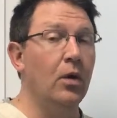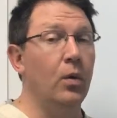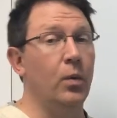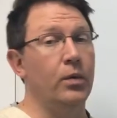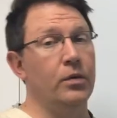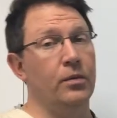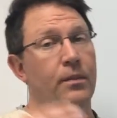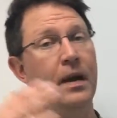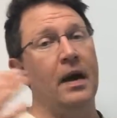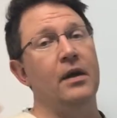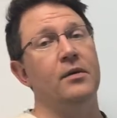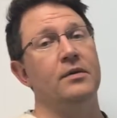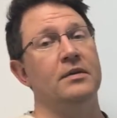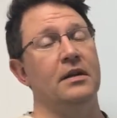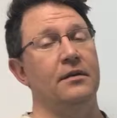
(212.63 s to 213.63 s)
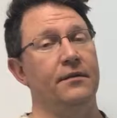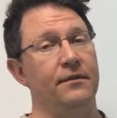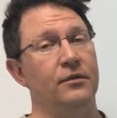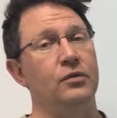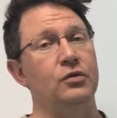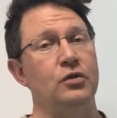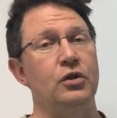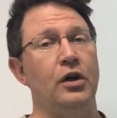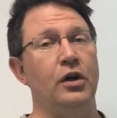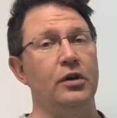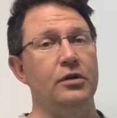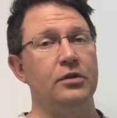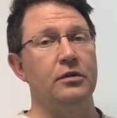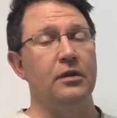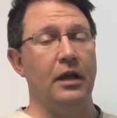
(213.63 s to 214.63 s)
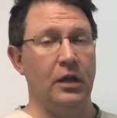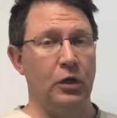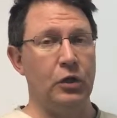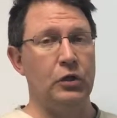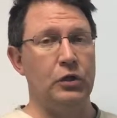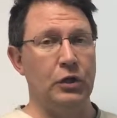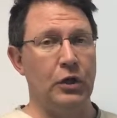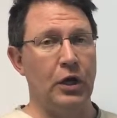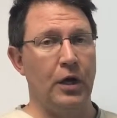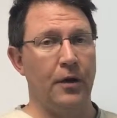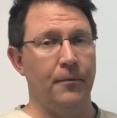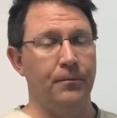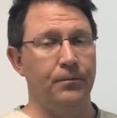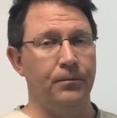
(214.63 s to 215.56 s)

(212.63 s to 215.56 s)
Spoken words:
or when your battery's on a full charge and good to go?